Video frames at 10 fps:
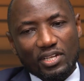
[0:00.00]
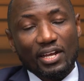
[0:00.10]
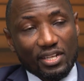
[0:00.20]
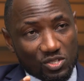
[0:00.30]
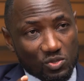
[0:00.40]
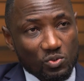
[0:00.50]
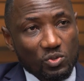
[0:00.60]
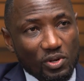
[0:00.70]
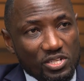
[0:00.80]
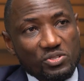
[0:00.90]

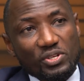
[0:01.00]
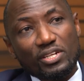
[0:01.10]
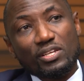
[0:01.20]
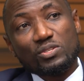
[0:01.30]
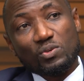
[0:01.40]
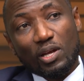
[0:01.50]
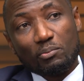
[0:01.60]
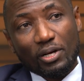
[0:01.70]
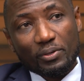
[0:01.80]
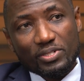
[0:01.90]
understood what training is all
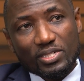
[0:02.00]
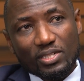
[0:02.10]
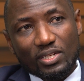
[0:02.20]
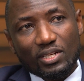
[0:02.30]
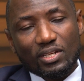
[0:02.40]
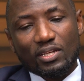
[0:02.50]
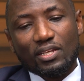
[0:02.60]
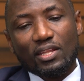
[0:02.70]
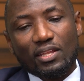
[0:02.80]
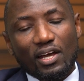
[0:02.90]
about,
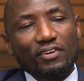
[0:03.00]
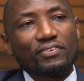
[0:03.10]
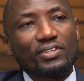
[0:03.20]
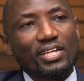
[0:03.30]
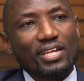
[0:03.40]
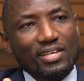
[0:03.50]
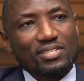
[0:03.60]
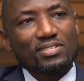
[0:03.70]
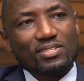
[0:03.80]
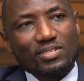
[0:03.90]
therefore the
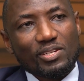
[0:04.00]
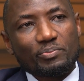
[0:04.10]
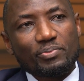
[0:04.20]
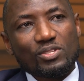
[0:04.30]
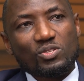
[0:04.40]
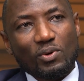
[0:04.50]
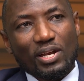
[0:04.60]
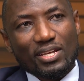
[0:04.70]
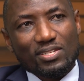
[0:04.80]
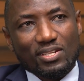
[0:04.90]
next step is to
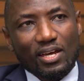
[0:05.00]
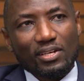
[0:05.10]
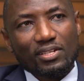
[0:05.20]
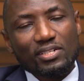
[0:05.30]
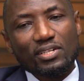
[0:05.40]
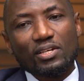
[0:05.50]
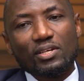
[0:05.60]
understand